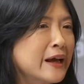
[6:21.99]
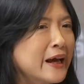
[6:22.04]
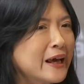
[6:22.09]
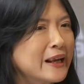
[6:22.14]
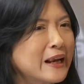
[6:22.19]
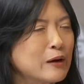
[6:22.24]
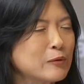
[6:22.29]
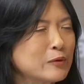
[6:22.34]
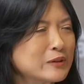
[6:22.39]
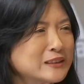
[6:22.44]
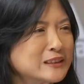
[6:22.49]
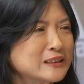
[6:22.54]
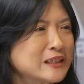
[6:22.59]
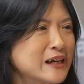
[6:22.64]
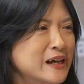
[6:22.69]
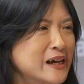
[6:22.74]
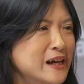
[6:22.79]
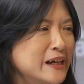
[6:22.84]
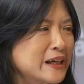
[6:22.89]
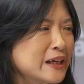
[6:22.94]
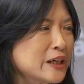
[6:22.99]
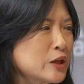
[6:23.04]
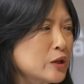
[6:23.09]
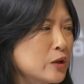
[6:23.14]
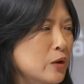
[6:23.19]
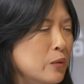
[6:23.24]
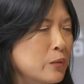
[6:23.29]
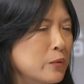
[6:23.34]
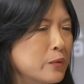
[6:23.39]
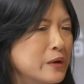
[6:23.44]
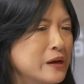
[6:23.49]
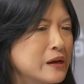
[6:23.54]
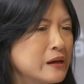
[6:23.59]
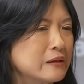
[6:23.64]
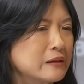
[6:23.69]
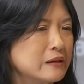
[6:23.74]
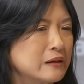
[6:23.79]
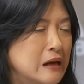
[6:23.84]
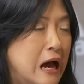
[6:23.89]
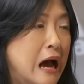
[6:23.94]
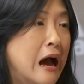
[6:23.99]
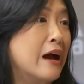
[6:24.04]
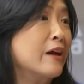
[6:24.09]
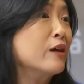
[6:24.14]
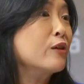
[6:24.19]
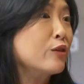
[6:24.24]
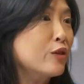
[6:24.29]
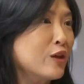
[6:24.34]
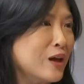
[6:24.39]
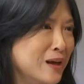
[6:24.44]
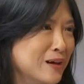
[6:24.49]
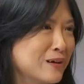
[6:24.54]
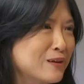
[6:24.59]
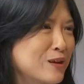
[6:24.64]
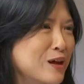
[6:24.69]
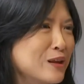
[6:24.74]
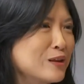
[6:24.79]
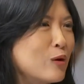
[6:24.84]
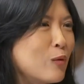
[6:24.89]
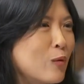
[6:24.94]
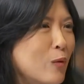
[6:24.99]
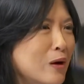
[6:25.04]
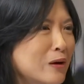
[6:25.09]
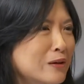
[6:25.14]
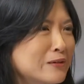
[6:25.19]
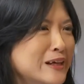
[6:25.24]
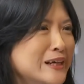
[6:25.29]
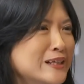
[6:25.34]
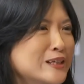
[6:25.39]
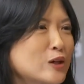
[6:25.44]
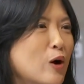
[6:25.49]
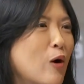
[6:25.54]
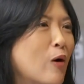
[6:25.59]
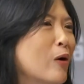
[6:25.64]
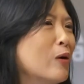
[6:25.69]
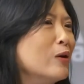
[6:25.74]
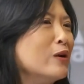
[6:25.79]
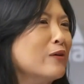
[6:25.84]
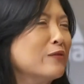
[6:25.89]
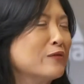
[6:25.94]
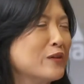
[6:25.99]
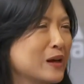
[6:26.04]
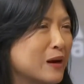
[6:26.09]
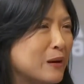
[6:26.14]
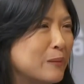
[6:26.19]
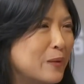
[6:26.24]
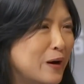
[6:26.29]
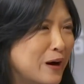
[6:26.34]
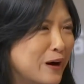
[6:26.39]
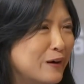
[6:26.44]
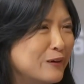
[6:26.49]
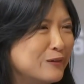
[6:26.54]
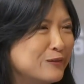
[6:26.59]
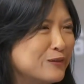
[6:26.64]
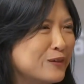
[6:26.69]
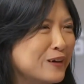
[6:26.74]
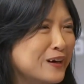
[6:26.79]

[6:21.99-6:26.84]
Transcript: And I would say you know, we, I think that the world needs all of the above